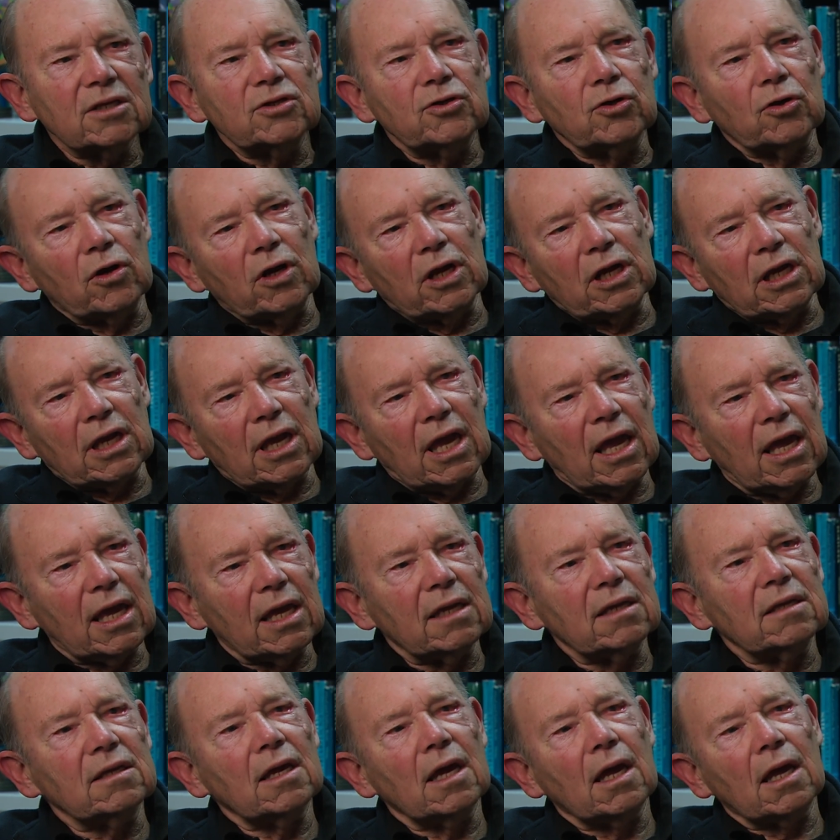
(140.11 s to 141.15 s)
During
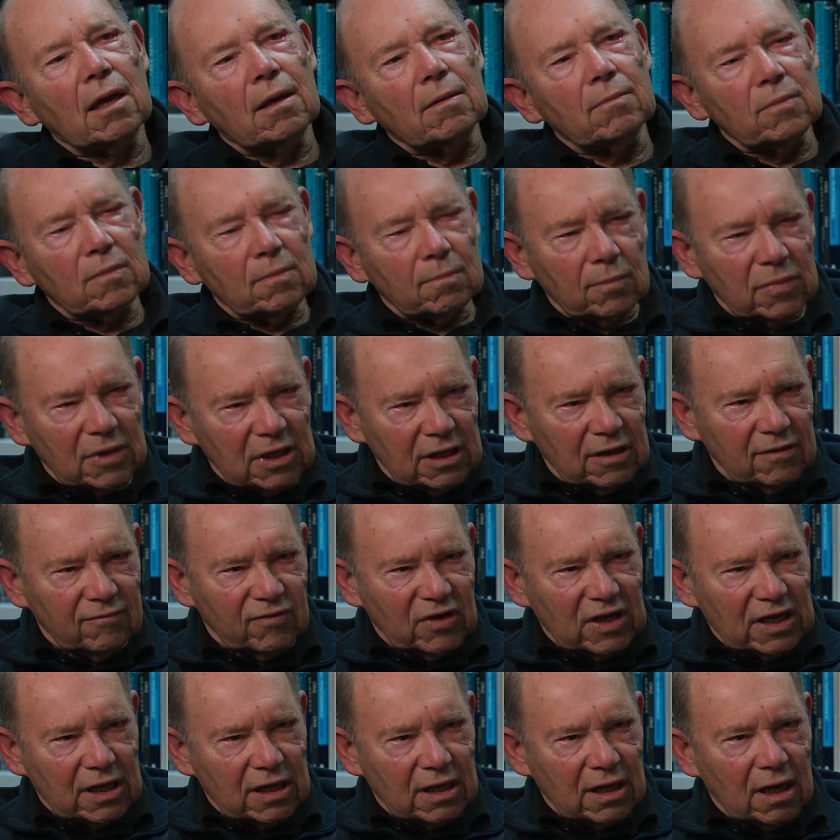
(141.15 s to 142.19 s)
a um,
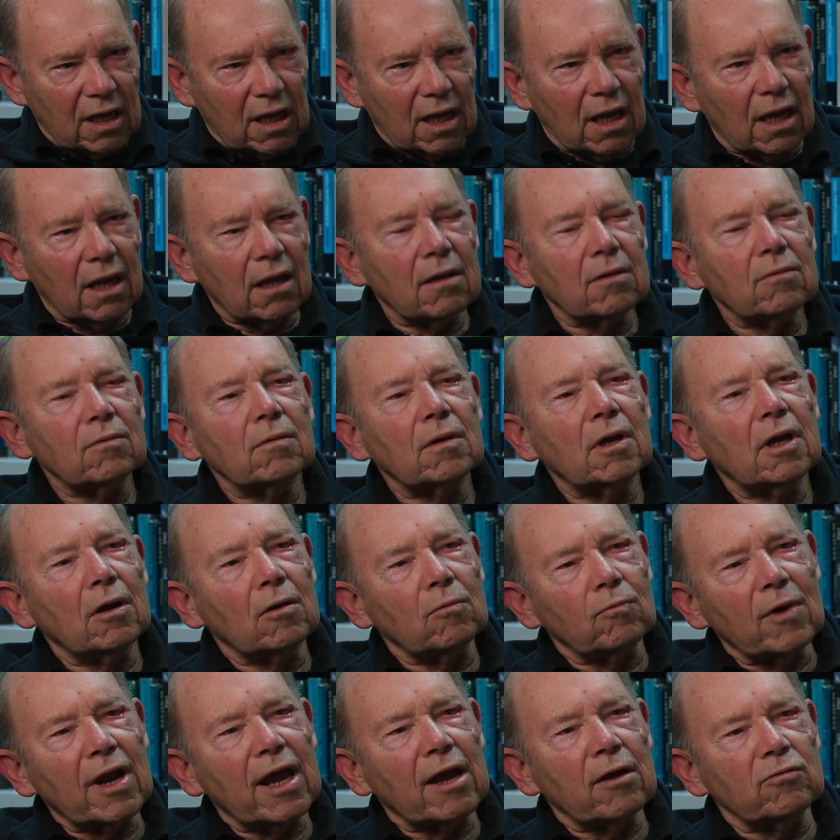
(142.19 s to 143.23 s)
evening uh, uh,
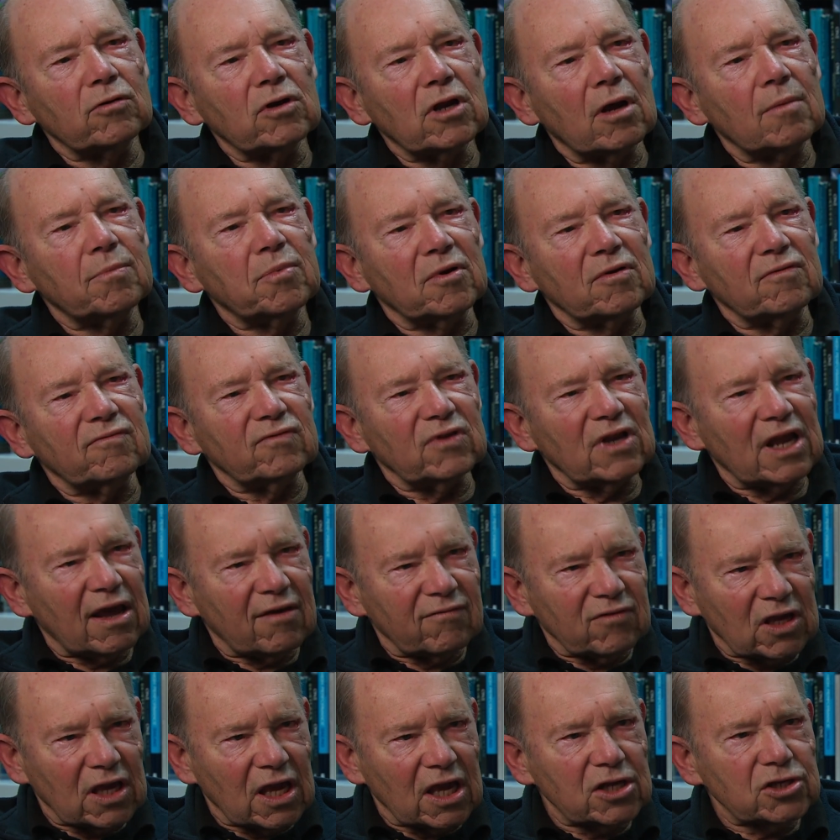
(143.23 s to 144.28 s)
roundup of
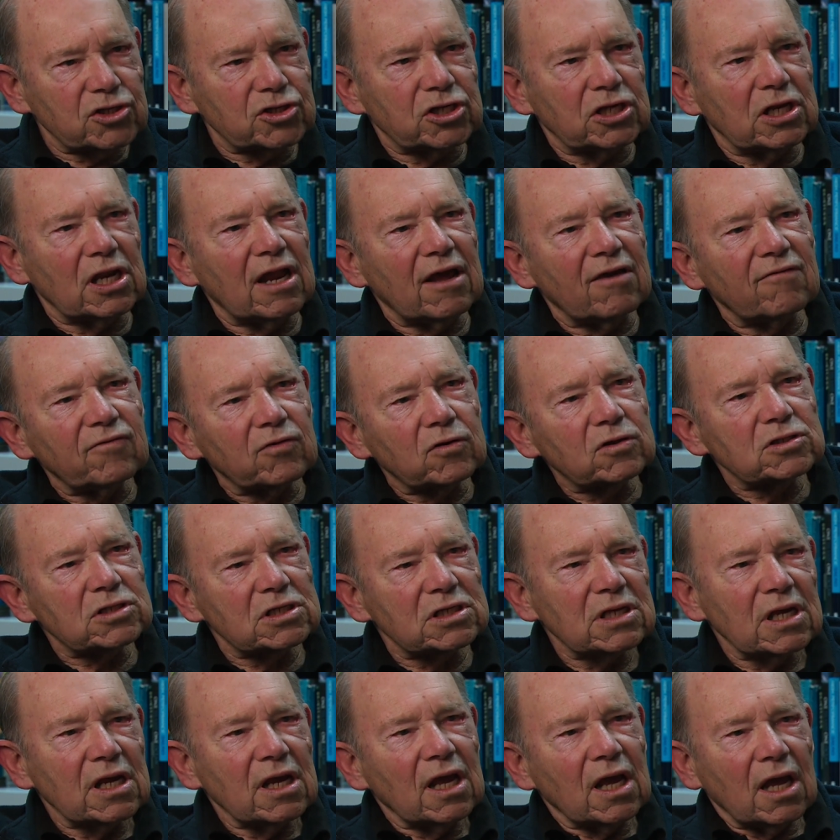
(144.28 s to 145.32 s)
navigation efforts,
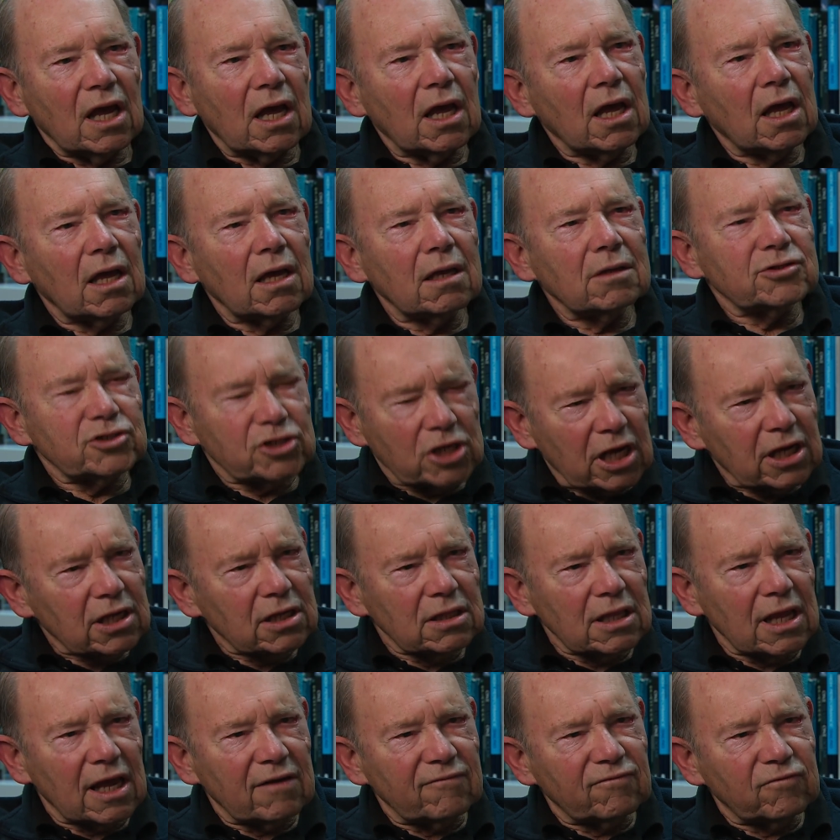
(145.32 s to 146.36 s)
uh,
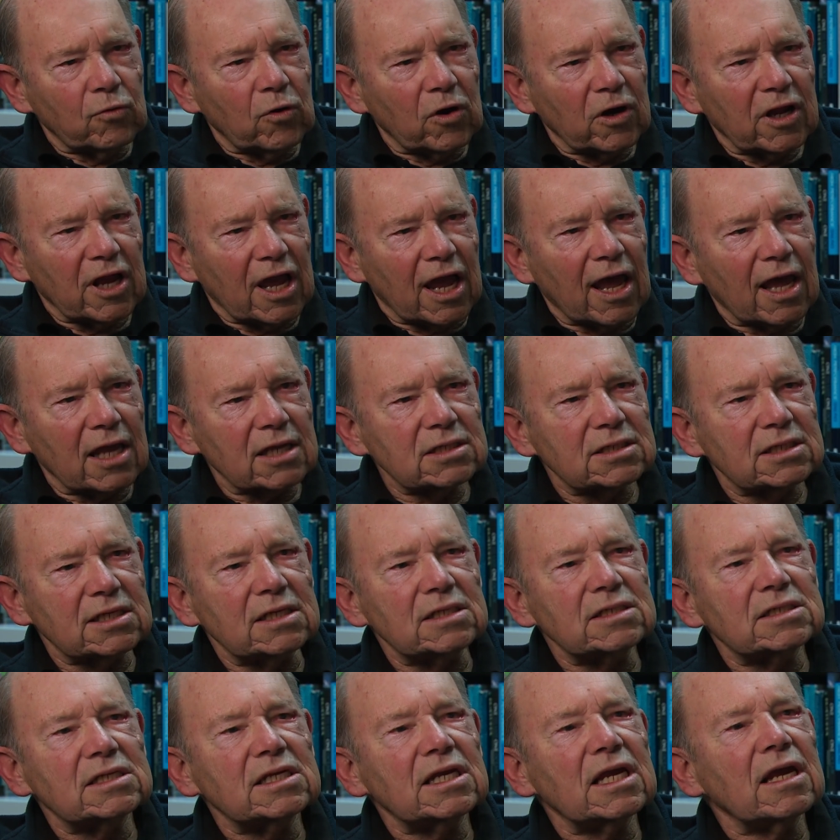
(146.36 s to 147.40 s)
checking that forecast
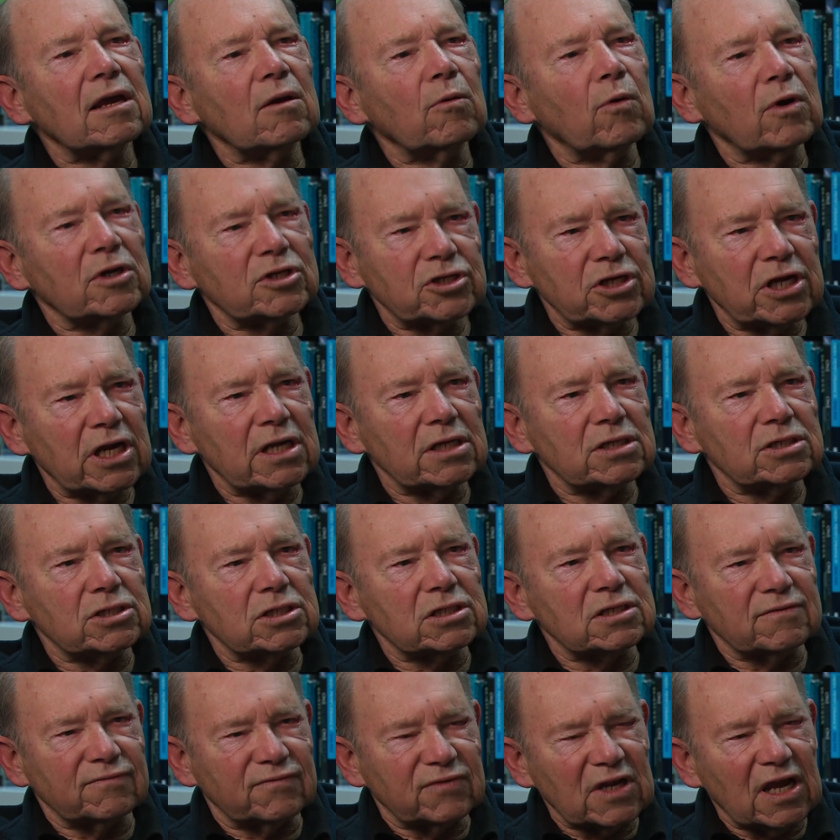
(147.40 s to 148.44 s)
and seeing what
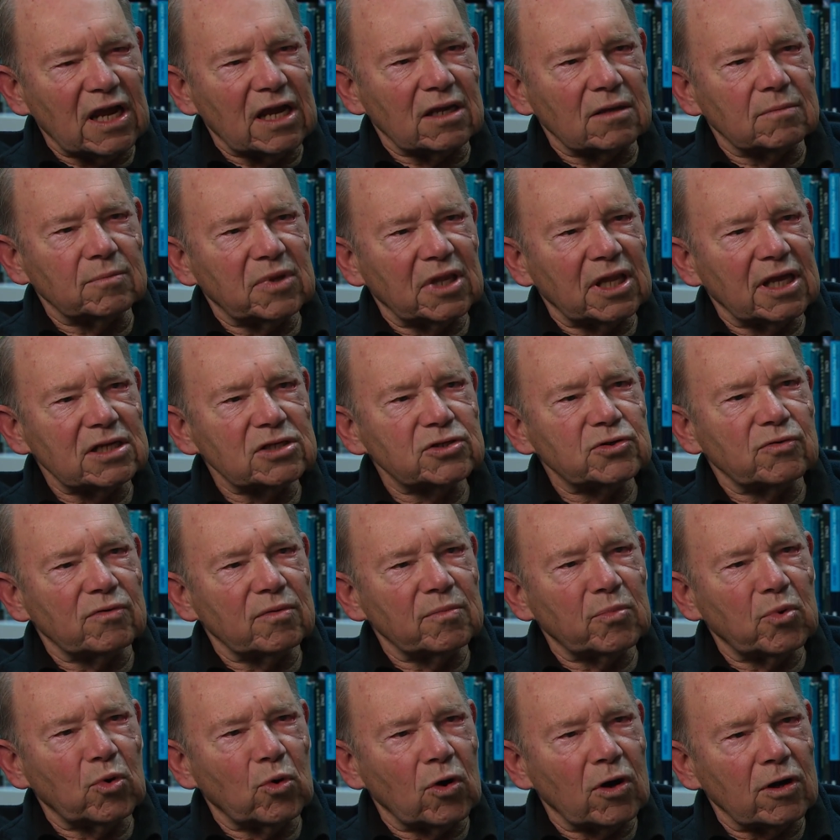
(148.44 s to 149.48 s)
changes have taken place are
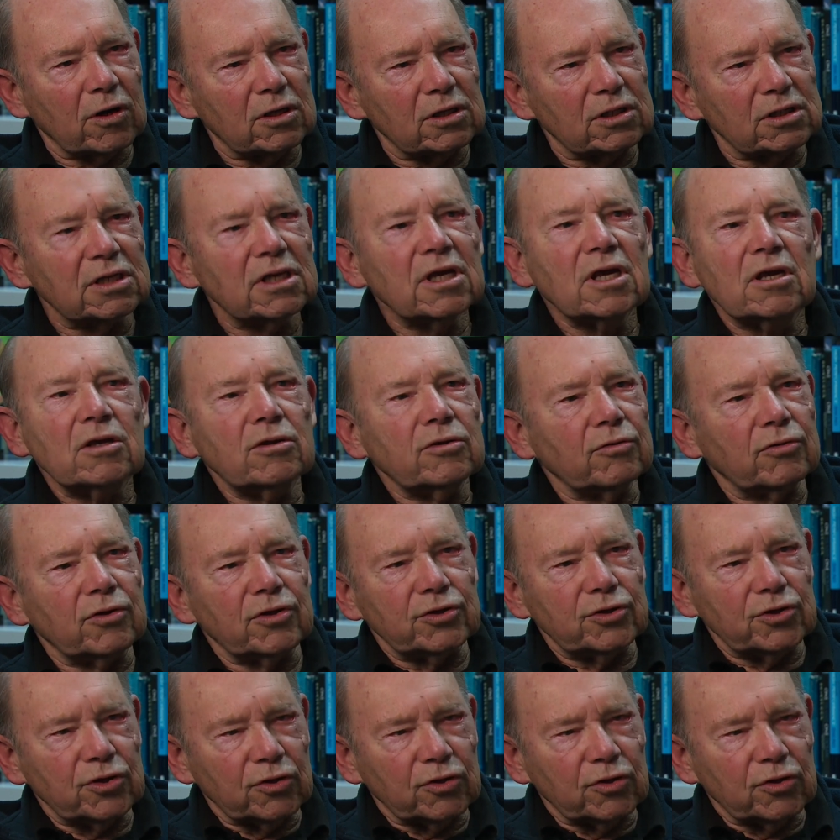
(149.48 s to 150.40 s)
important. You can